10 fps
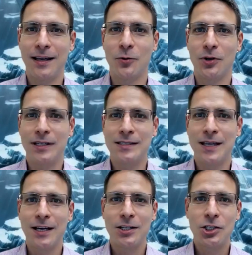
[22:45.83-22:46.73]
They were
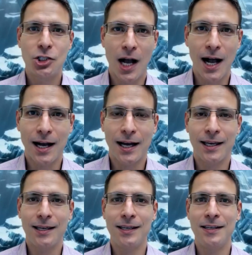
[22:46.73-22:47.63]
these
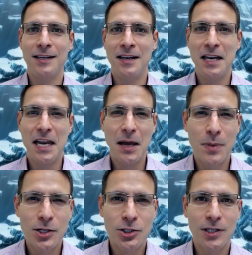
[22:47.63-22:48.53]
shy,
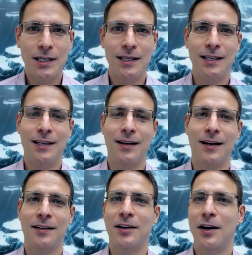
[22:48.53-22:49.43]
nebbishy,
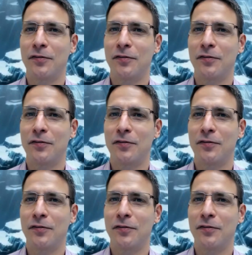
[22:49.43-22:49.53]
uncomfortable...